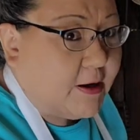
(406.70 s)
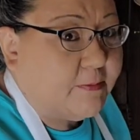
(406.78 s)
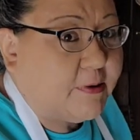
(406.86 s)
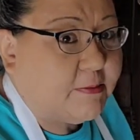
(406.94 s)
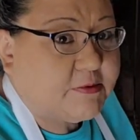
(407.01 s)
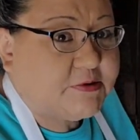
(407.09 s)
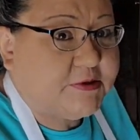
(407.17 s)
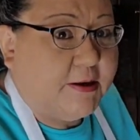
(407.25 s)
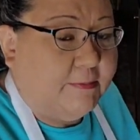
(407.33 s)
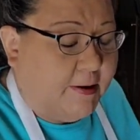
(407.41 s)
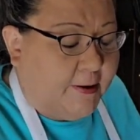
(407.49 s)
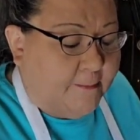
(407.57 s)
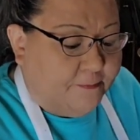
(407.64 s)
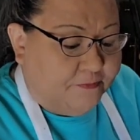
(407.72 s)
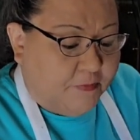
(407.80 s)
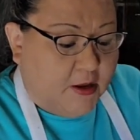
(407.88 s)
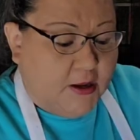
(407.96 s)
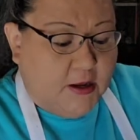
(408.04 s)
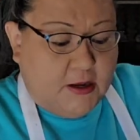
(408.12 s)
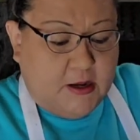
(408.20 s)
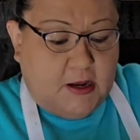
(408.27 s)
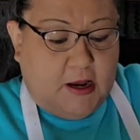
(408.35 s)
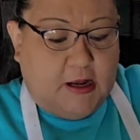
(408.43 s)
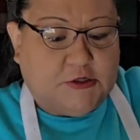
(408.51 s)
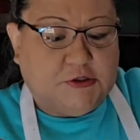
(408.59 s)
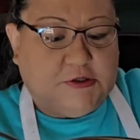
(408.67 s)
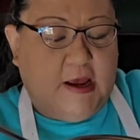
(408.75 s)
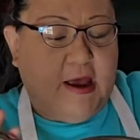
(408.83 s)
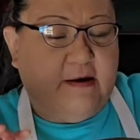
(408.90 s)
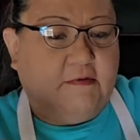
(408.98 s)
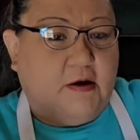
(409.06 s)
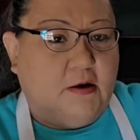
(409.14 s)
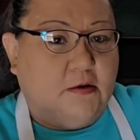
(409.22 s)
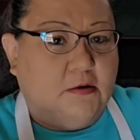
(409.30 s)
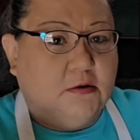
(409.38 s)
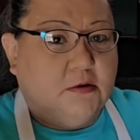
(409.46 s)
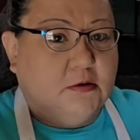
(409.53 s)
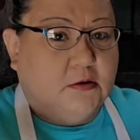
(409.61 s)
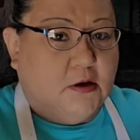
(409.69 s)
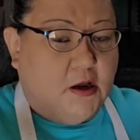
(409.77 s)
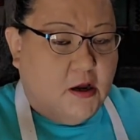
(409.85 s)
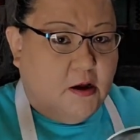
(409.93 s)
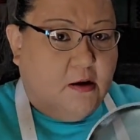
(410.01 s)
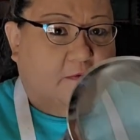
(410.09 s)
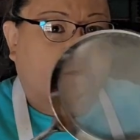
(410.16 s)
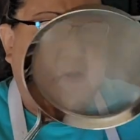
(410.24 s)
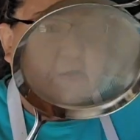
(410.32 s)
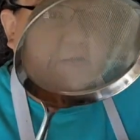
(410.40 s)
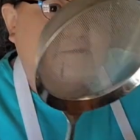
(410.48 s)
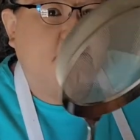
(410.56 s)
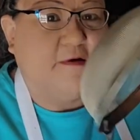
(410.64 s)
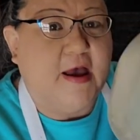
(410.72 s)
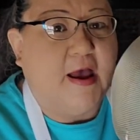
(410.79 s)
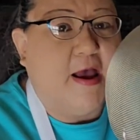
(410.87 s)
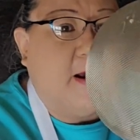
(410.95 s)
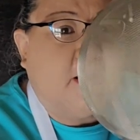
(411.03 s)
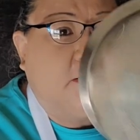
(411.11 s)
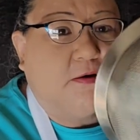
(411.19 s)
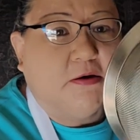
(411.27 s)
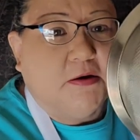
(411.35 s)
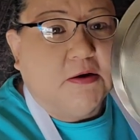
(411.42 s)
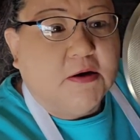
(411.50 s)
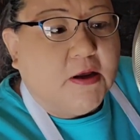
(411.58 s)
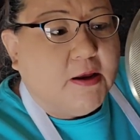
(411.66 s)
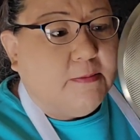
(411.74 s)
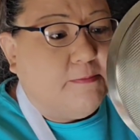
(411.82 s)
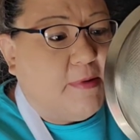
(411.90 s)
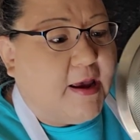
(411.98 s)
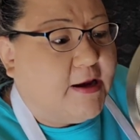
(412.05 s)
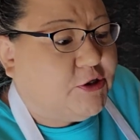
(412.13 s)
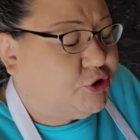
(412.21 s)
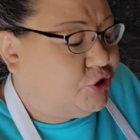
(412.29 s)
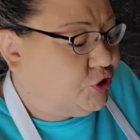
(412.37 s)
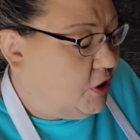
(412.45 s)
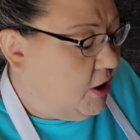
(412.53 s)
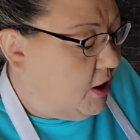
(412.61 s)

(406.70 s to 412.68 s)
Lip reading: not be able to see me. I just have a very fine mesh